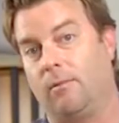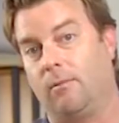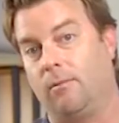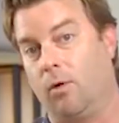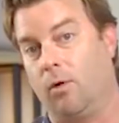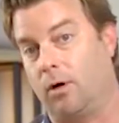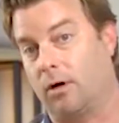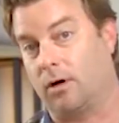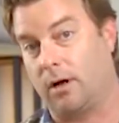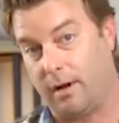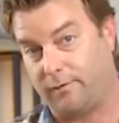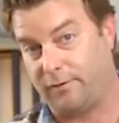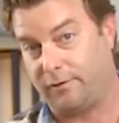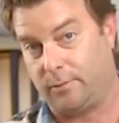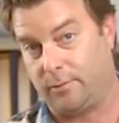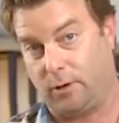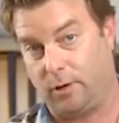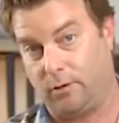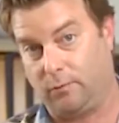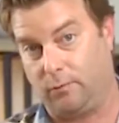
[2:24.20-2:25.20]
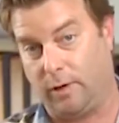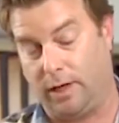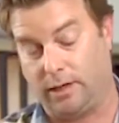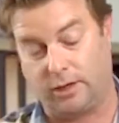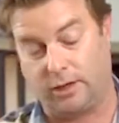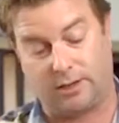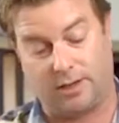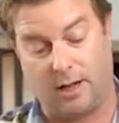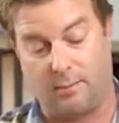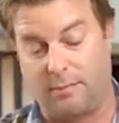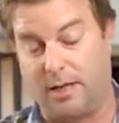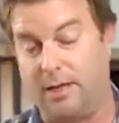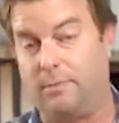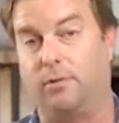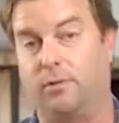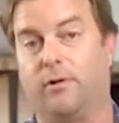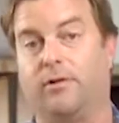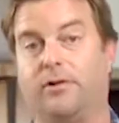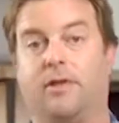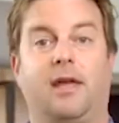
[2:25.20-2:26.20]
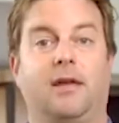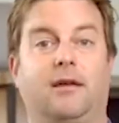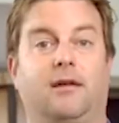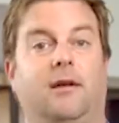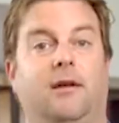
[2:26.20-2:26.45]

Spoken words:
more comfortable, which some people think